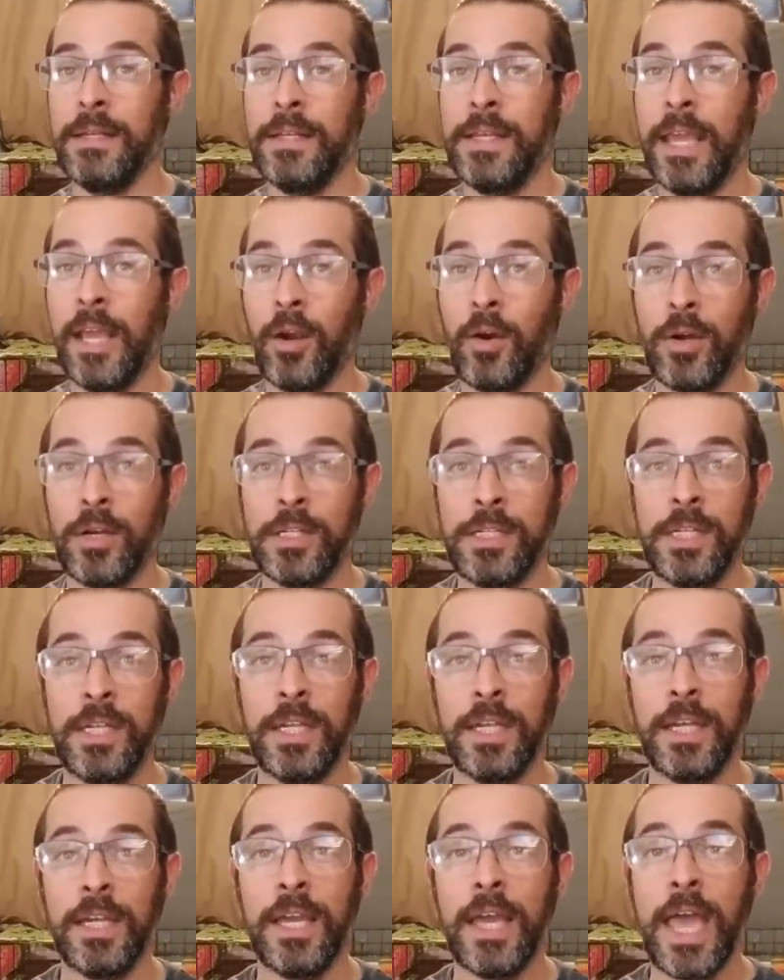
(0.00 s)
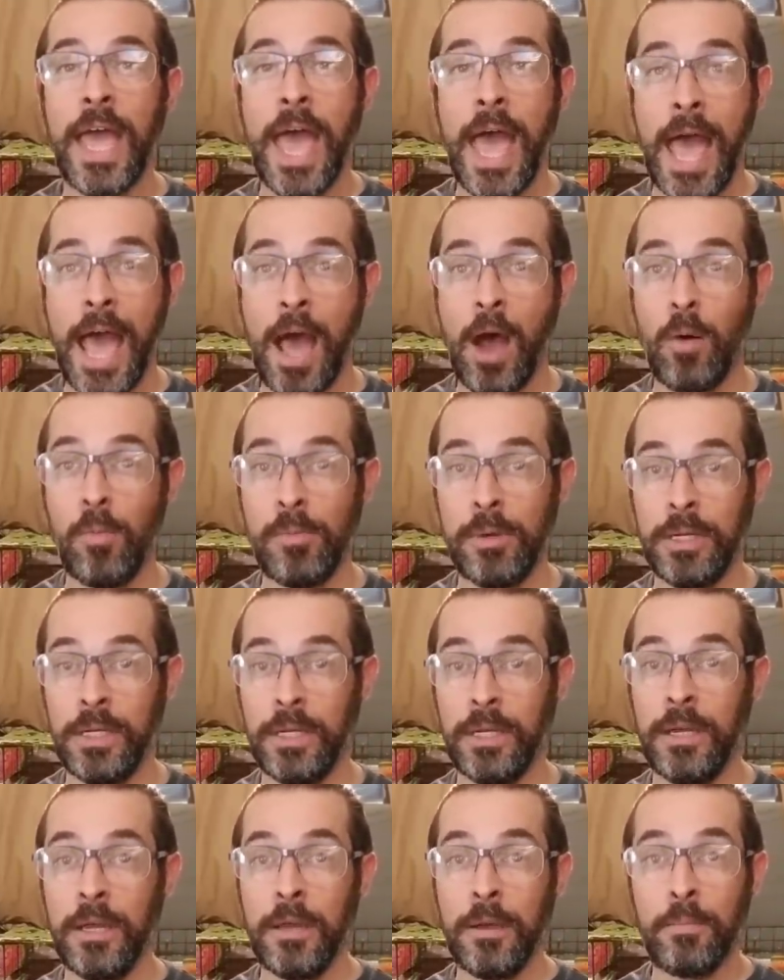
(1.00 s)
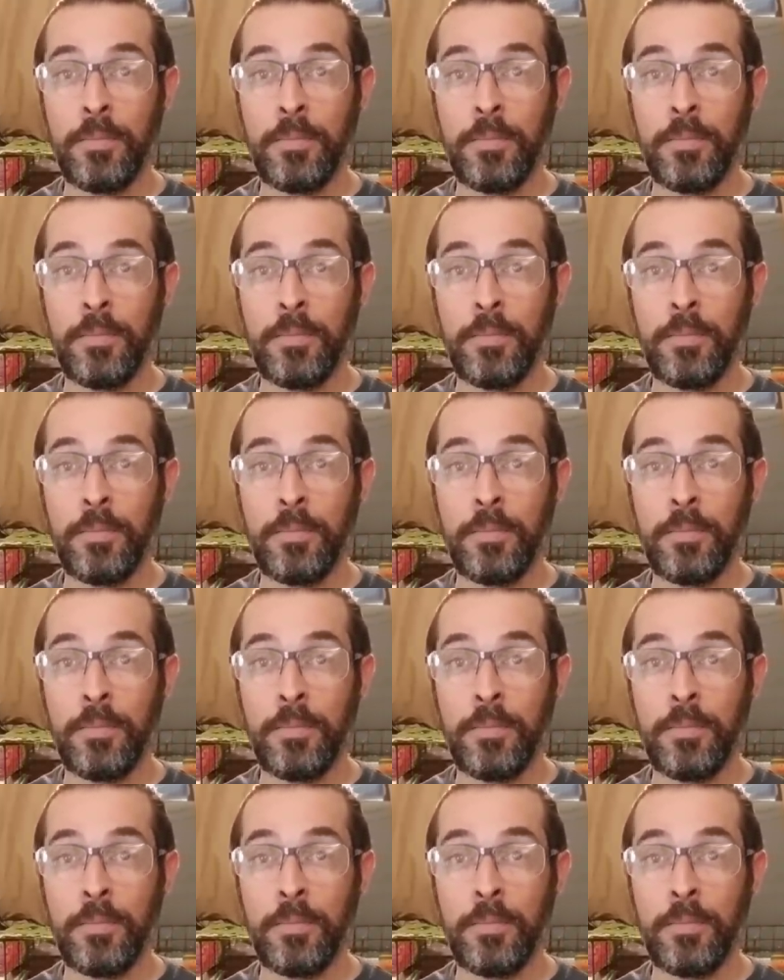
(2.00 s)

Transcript: guarantee how many